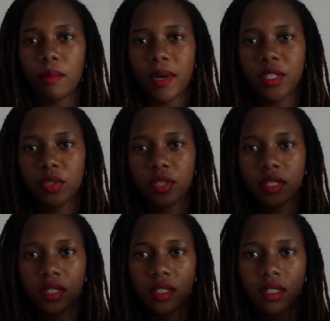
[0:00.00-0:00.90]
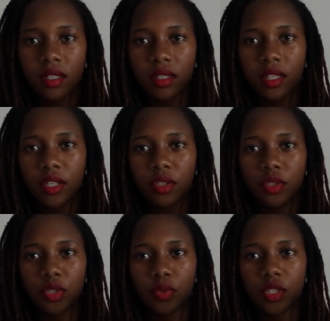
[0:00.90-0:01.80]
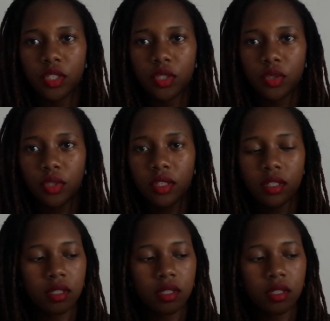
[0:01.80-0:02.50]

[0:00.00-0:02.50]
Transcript: button, then you switch it on.